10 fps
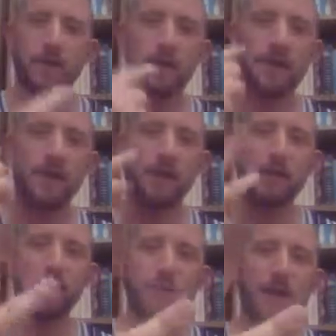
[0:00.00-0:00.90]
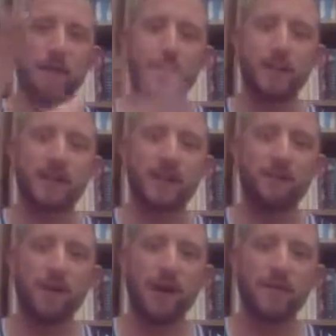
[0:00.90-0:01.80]
We're looking at three pieces
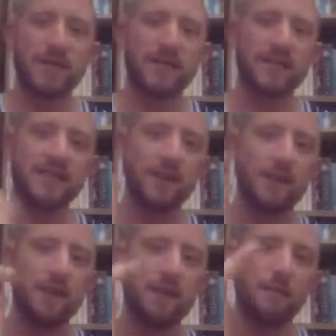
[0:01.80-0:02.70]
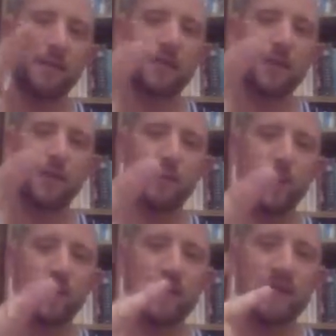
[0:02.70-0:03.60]
of advice. So number two
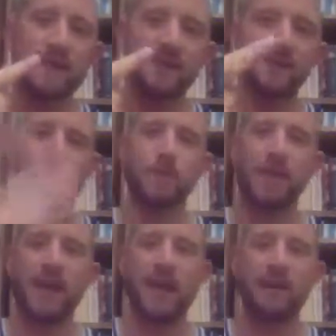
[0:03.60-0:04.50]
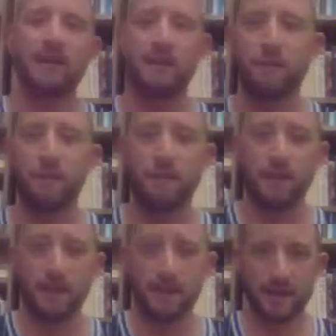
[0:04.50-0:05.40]
is be active.
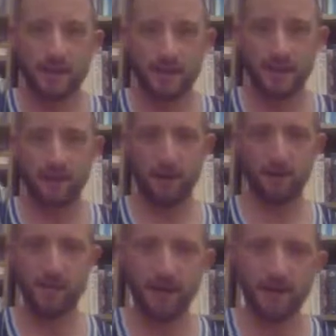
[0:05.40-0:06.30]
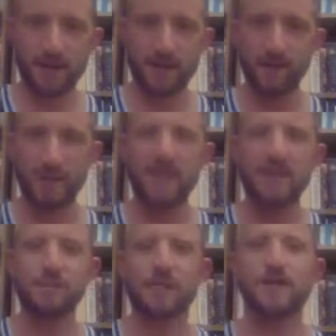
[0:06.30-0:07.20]
So I managed to
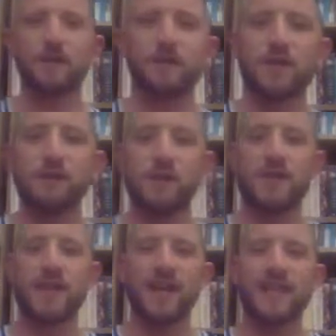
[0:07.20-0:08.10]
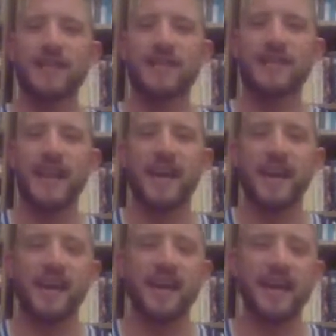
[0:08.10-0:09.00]
redeem myself somewhat slightly
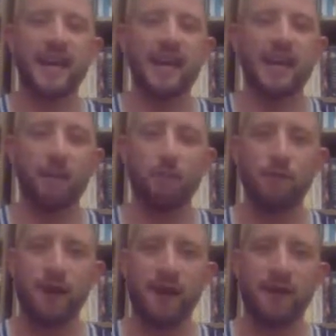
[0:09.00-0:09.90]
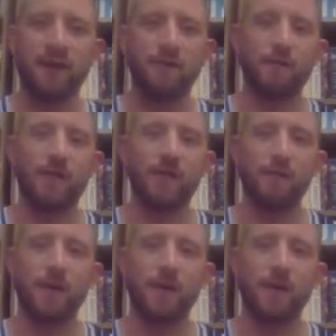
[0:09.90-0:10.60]
today and had a little run around the